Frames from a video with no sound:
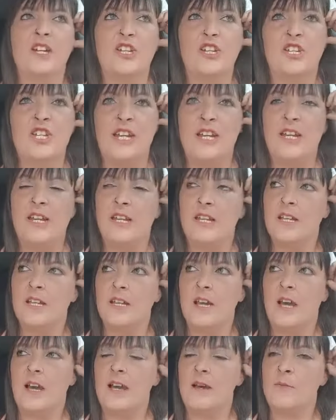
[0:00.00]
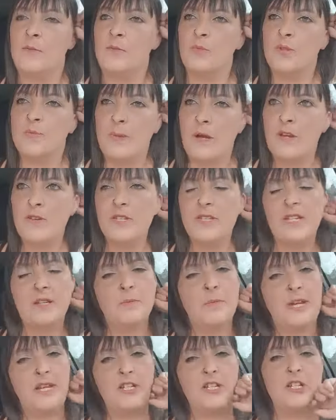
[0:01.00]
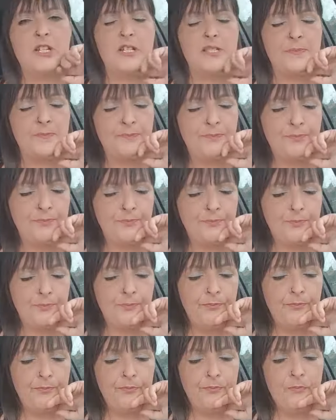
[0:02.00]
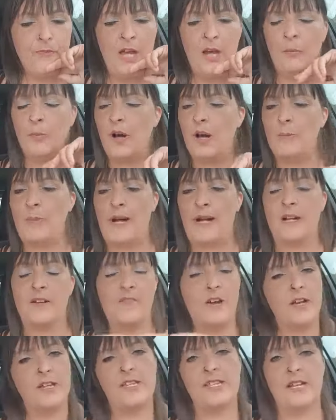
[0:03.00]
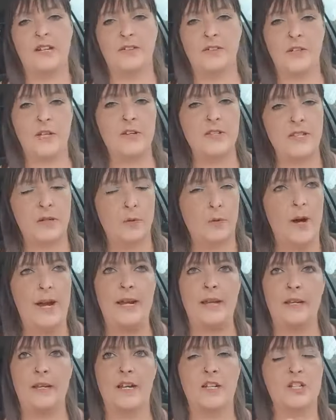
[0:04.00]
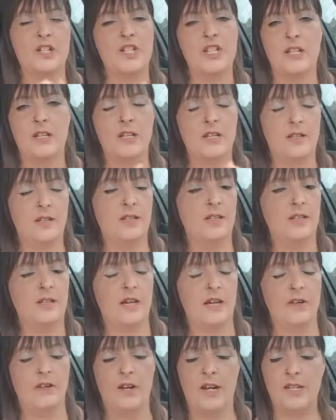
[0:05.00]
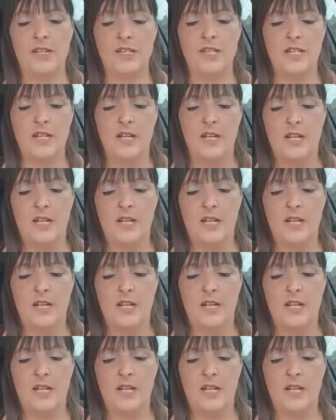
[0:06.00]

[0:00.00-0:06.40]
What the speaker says: She was posting pictures a while back of herself losing weight, and she, and